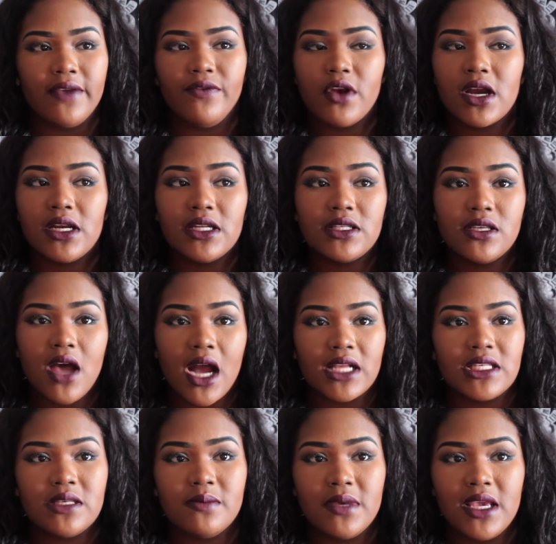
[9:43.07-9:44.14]
If you're going to
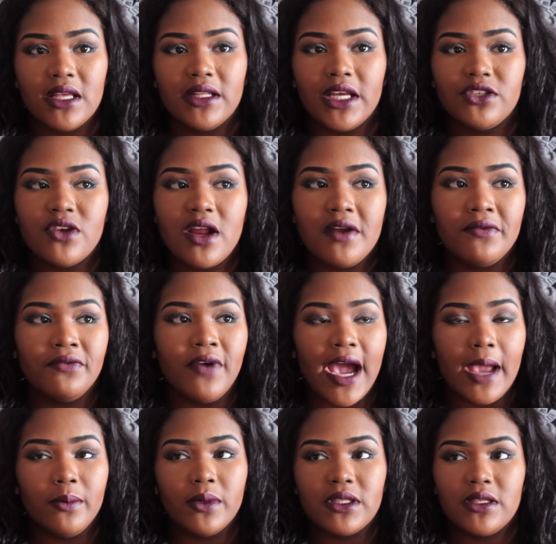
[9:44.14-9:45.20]
talk to me and, like, try to
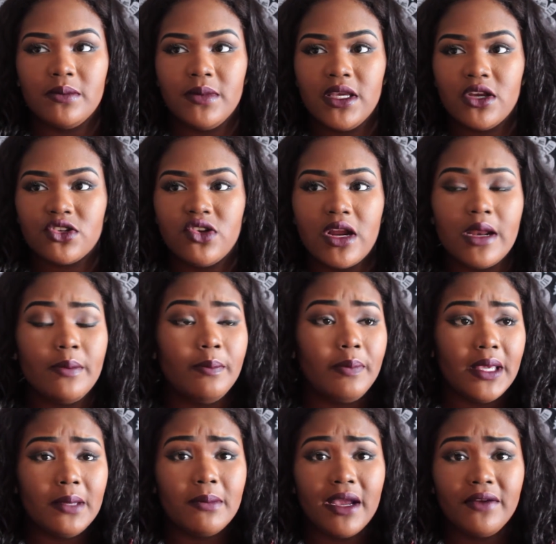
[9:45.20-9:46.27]
vibe with me or try to
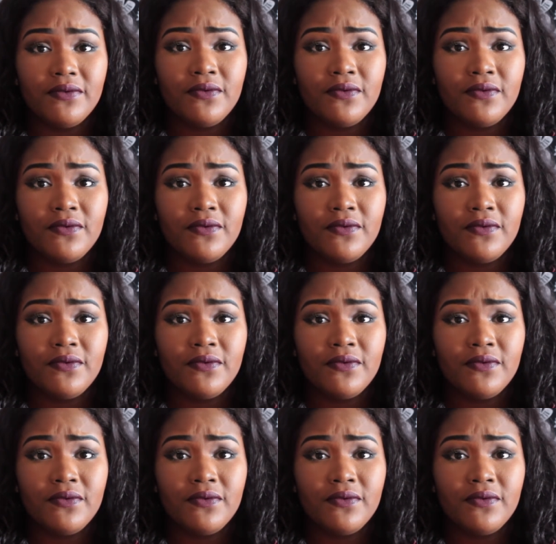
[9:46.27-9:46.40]
be my